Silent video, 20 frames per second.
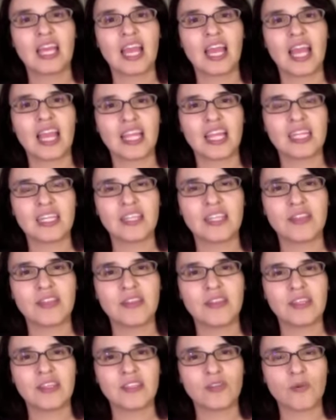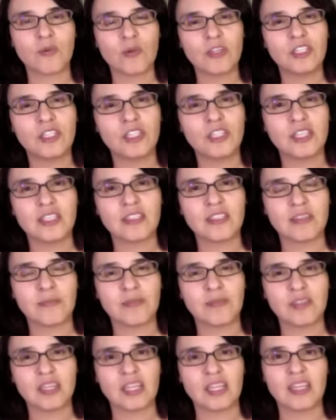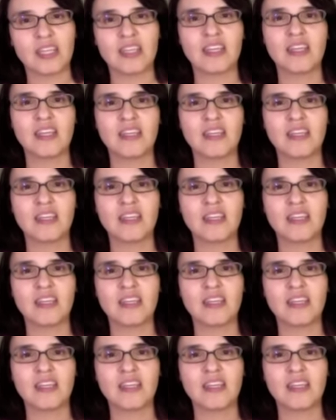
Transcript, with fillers: And this orchard is something